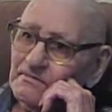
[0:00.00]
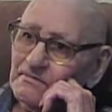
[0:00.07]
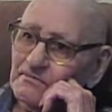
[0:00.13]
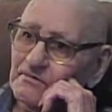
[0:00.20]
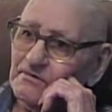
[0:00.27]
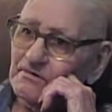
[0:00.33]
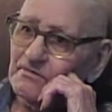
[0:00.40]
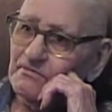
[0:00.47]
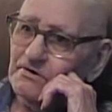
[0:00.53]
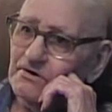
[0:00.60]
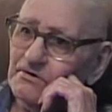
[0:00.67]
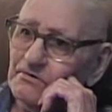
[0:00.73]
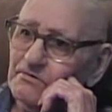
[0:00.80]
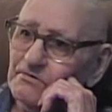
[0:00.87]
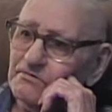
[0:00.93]
Well, them big
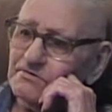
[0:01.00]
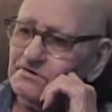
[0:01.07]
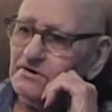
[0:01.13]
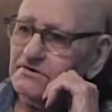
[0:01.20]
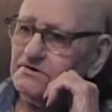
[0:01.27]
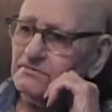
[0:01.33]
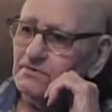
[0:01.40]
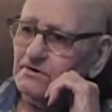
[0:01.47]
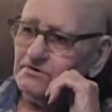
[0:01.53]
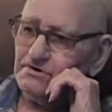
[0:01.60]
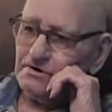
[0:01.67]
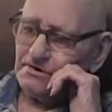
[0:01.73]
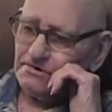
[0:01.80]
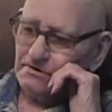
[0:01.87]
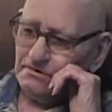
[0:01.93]
old
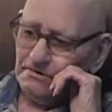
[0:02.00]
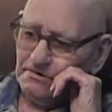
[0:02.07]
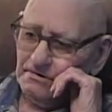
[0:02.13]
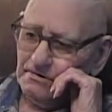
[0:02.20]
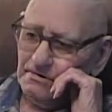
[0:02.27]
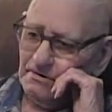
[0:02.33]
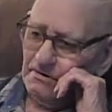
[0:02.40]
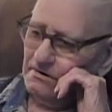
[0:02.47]
6x6s,